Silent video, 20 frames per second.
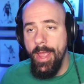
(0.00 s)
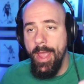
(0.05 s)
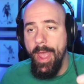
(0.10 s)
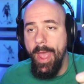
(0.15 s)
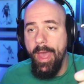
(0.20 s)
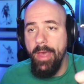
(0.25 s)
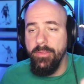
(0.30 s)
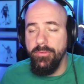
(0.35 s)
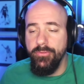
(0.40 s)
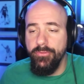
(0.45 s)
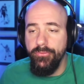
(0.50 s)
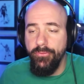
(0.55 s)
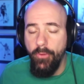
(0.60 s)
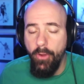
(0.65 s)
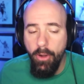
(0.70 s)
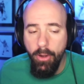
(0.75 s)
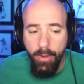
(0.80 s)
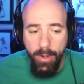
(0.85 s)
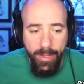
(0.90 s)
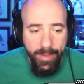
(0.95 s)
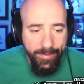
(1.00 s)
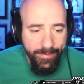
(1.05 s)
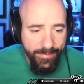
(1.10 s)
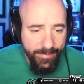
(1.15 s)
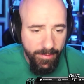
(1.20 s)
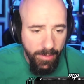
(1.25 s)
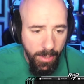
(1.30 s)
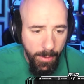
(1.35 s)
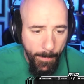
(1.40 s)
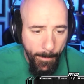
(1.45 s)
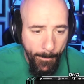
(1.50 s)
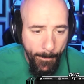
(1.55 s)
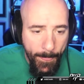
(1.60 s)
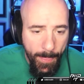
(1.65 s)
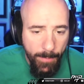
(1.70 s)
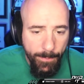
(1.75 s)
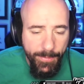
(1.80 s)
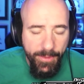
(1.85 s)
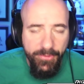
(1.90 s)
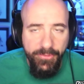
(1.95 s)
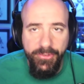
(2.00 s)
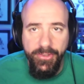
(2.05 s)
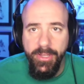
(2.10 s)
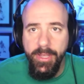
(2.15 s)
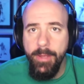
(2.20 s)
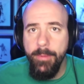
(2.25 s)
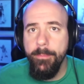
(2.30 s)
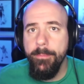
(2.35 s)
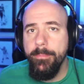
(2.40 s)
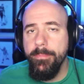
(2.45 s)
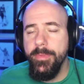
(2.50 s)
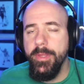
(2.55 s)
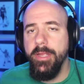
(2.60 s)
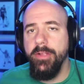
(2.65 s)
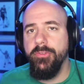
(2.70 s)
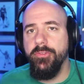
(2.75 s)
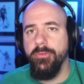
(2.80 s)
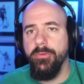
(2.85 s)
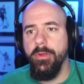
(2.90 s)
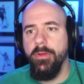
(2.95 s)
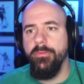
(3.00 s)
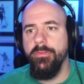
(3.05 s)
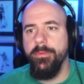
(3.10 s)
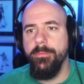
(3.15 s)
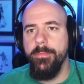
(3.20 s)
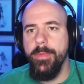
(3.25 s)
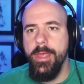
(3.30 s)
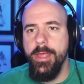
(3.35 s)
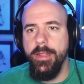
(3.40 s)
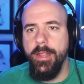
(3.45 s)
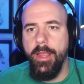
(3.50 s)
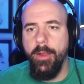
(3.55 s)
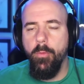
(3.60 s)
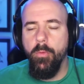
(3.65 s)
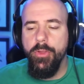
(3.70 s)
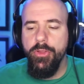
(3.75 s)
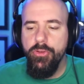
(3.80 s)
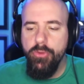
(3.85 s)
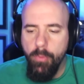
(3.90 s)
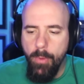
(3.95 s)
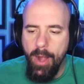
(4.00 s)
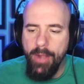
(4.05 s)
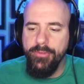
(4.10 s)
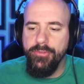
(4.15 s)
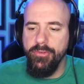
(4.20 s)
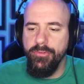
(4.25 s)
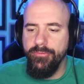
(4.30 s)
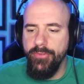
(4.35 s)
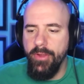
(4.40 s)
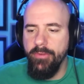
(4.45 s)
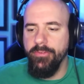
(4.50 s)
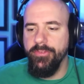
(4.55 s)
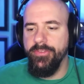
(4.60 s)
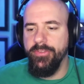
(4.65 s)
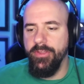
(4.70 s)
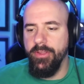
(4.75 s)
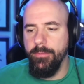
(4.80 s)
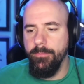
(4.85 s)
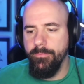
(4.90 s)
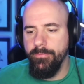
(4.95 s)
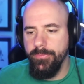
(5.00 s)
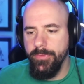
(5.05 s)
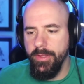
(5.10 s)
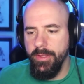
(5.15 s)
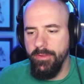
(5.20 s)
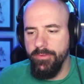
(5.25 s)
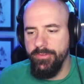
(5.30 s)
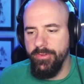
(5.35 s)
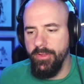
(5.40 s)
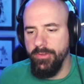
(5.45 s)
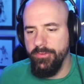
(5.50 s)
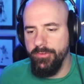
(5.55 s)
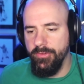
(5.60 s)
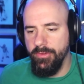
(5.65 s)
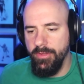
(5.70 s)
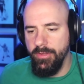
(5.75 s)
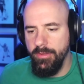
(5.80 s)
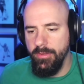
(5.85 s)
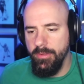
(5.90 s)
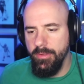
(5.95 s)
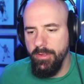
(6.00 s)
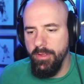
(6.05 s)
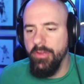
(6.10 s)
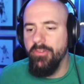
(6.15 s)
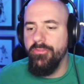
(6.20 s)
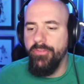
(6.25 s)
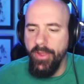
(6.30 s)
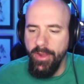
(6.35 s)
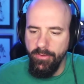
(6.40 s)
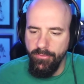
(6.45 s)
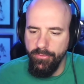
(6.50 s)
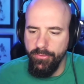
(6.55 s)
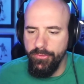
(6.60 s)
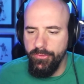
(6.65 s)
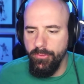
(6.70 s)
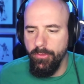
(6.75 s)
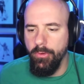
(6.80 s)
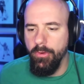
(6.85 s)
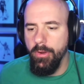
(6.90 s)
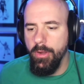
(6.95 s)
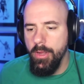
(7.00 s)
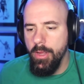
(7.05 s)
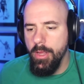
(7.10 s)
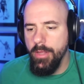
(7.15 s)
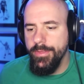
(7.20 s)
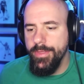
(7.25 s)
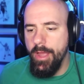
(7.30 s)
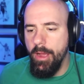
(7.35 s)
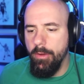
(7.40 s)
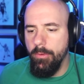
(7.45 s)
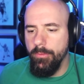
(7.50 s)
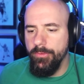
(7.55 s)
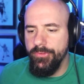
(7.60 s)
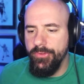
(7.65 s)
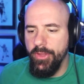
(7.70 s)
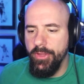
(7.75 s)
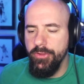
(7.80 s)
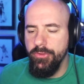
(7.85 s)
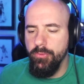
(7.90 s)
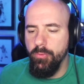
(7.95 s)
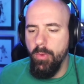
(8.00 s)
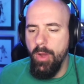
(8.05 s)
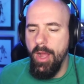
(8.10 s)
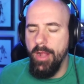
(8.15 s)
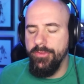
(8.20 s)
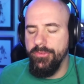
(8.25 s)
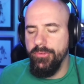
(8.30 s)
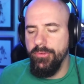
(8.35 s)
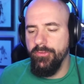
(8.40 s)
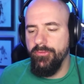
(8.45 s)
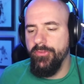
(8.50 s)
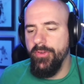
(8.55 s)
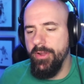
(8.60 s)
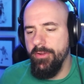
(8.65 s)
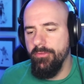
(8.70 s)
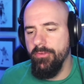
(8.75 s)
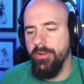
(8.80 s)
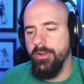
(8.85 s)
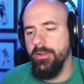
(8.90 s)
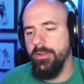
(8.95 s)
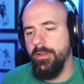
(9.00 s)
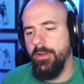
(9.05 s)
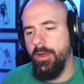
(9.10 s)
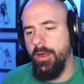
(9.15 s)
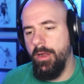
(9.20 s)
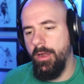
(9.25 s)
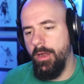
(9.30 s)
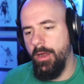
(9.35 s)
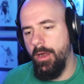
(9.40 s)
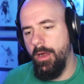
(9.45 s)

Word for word: as far as the GM nature of it, man, like when you watch your favorite team, essentially, fate for sure. Now, say you watch your favorite. All right,